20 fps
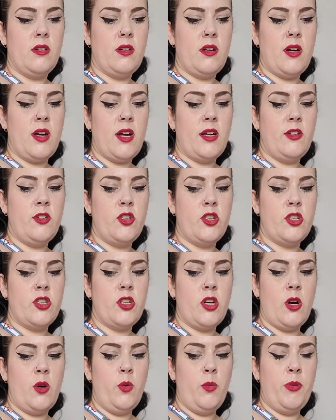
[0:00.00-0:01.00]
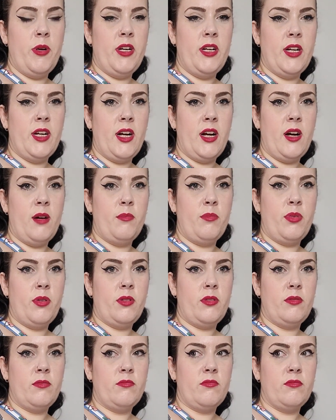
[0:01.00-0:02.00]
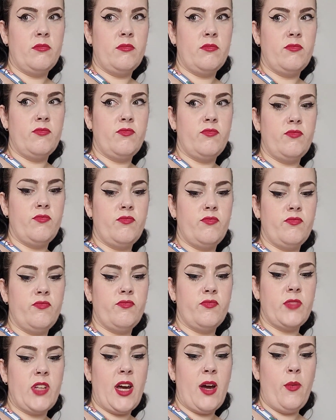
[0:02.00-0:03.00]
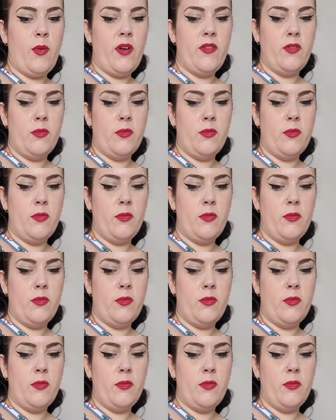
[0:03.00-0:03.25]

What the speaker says: and just open it up however